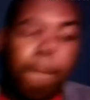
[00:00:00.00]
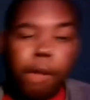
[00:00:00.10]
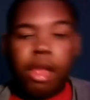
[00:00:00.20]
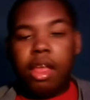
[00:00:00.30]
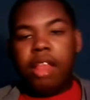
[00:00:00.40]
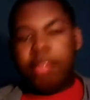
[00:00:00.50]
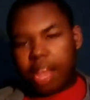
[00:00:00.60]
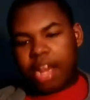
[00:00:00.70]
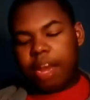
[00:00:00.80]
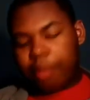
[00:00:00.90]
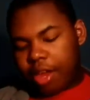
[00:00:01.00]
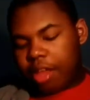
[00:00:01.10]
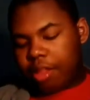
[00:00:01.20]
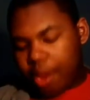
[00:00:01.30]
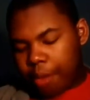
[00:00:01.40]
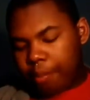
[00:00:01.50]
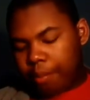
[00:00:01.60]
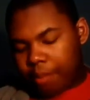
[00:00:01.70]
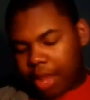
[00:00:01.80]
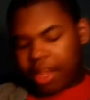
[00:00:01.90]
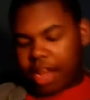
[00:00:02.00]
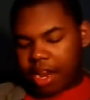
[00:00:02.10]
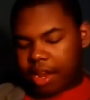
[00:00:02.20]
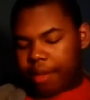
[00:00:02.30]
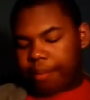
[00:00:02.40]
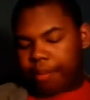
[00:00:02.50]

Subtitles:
I think I did pretty good there. I think I did.